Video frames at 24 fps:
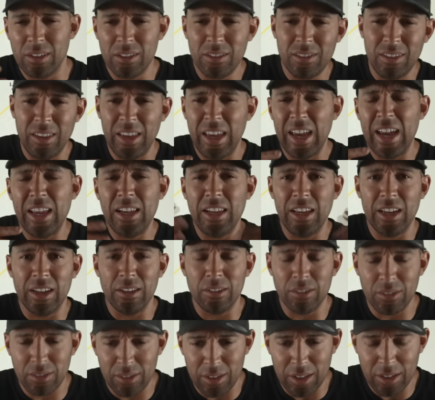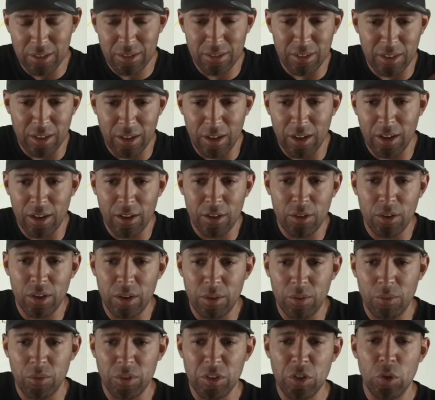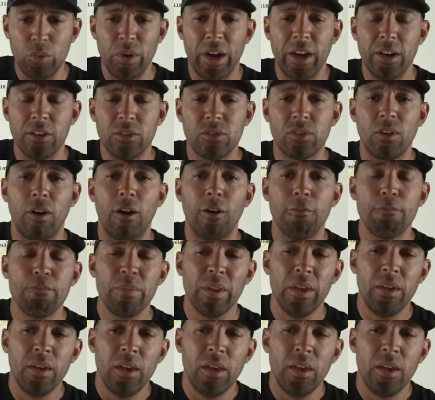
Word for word: It's the Anians that unite us all.